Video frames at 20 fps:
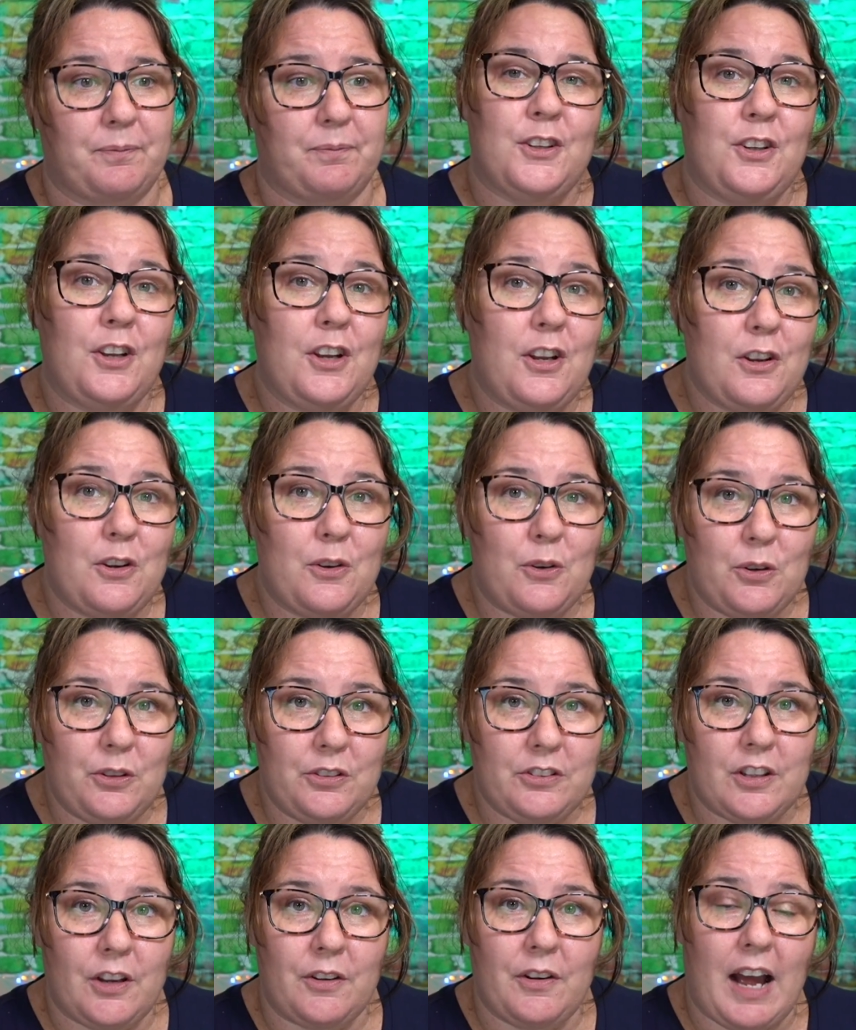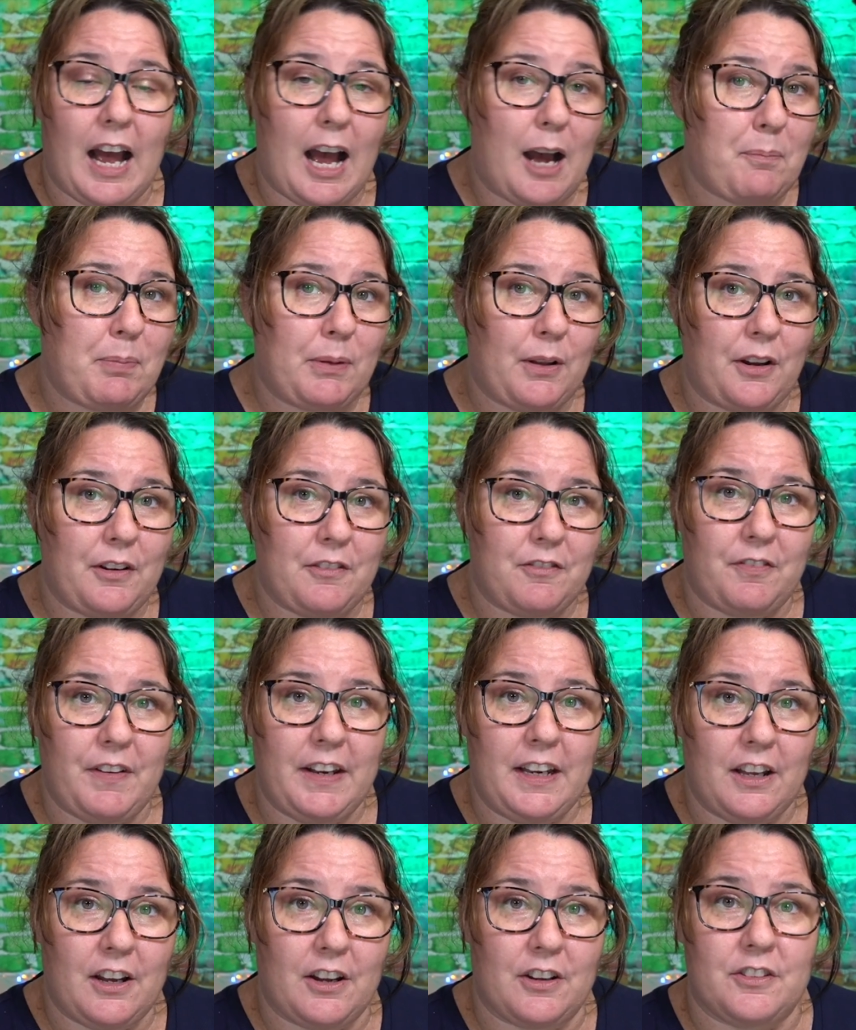You can also upload
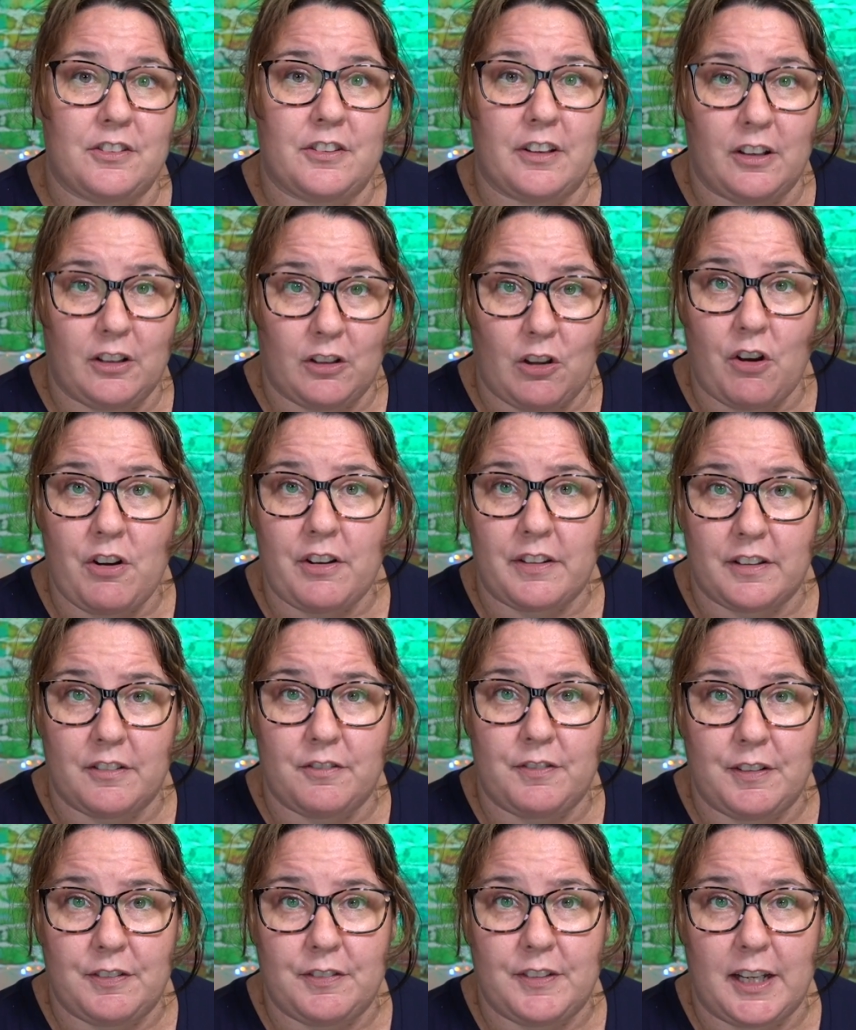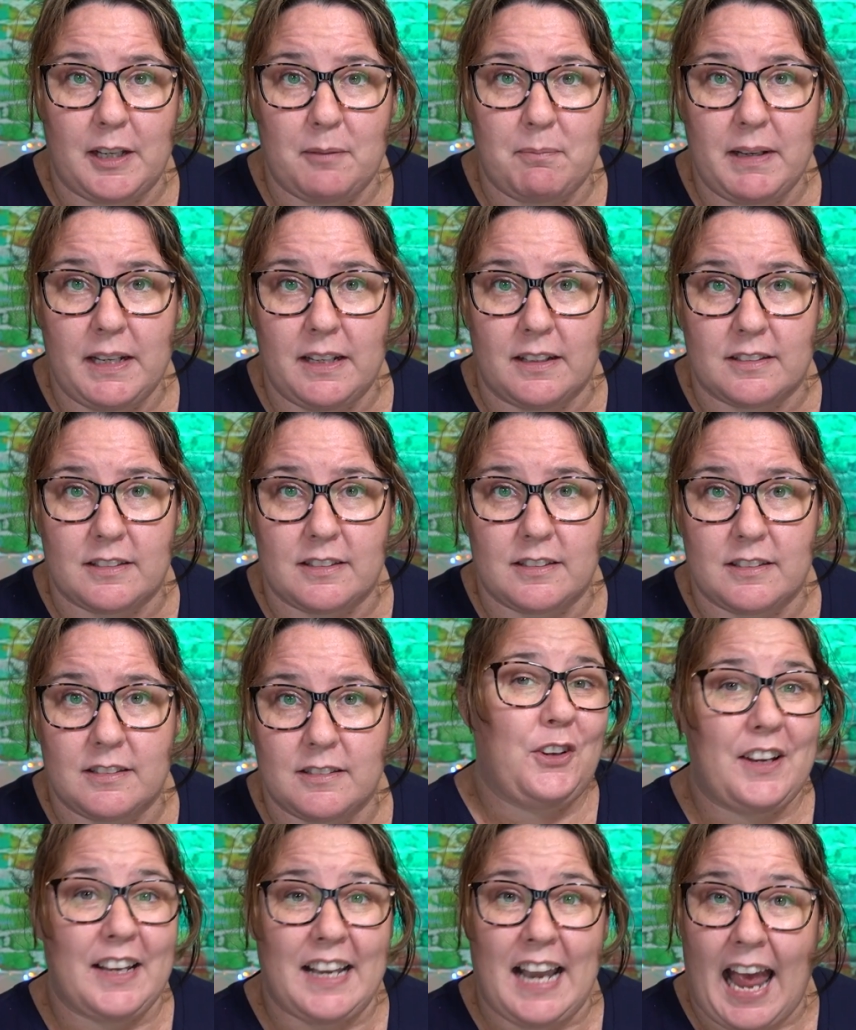videos that are longer than 15 minutes.
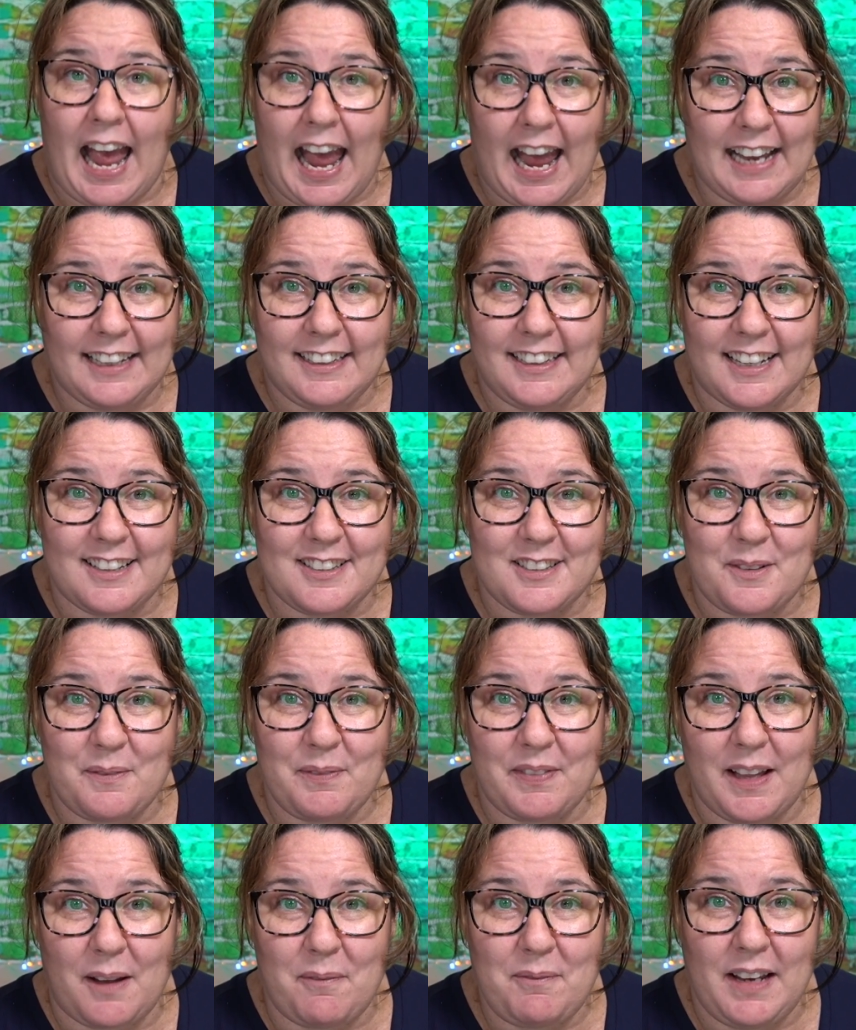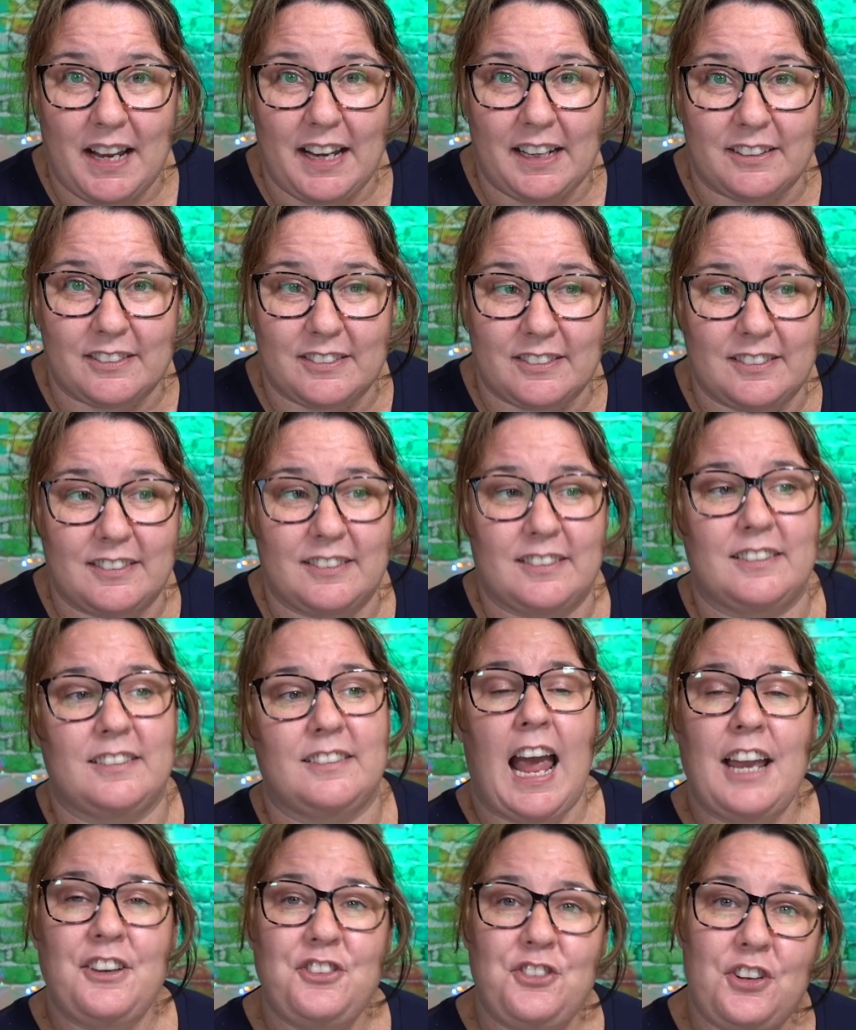You can add custom thumbnails.
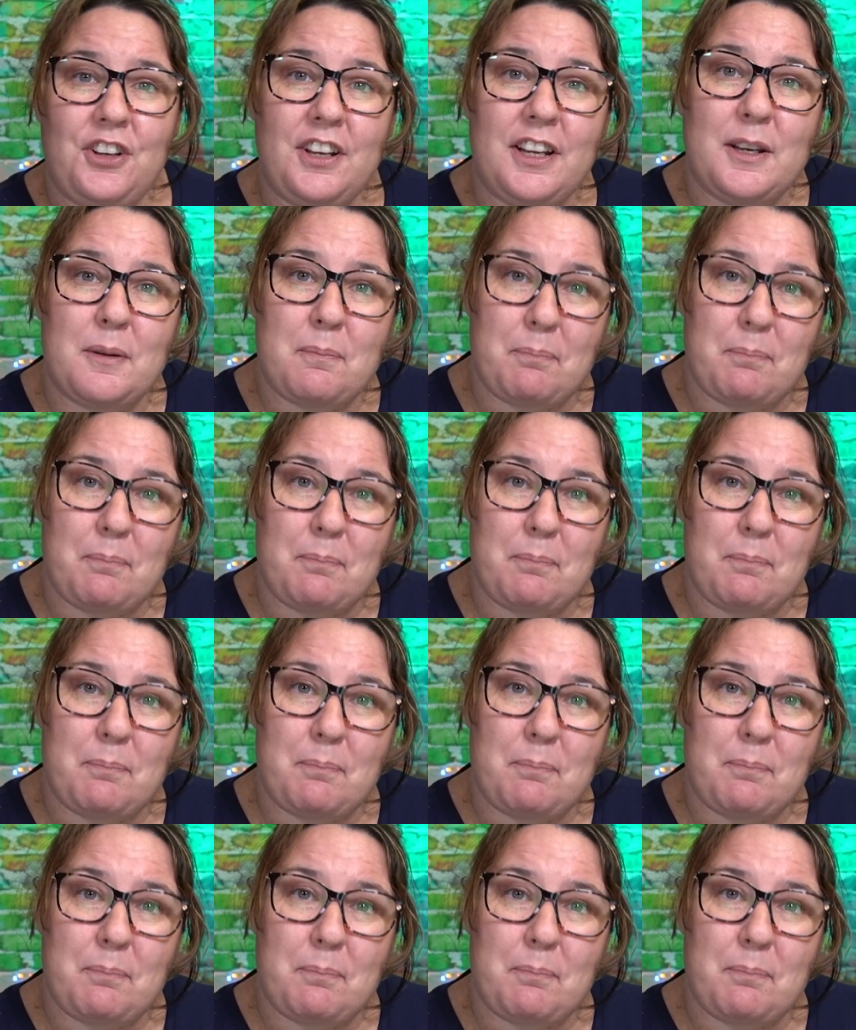And you can